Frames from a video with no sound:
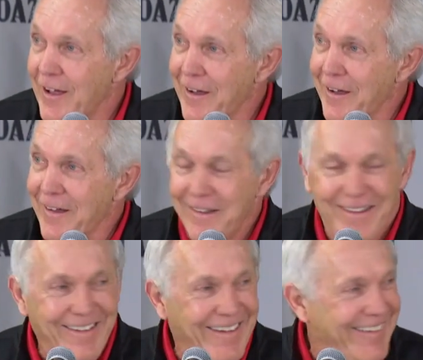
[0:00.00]
I uh, think
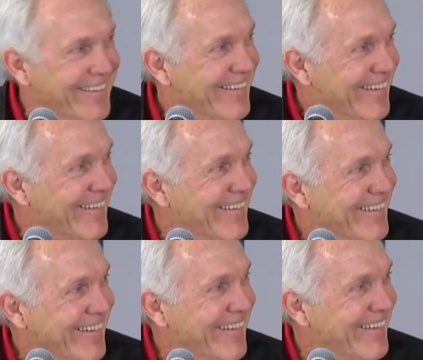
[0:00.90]

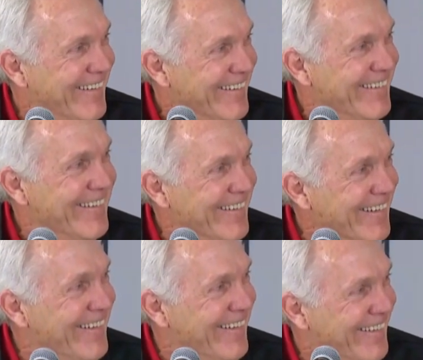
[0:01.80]
not a to-
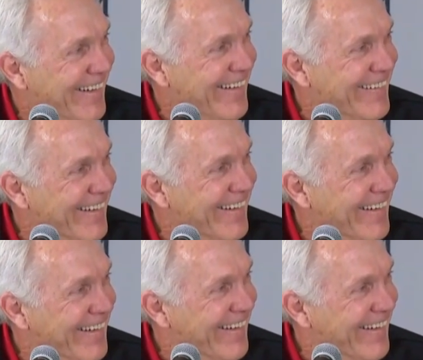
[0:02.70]
coat and tie is a good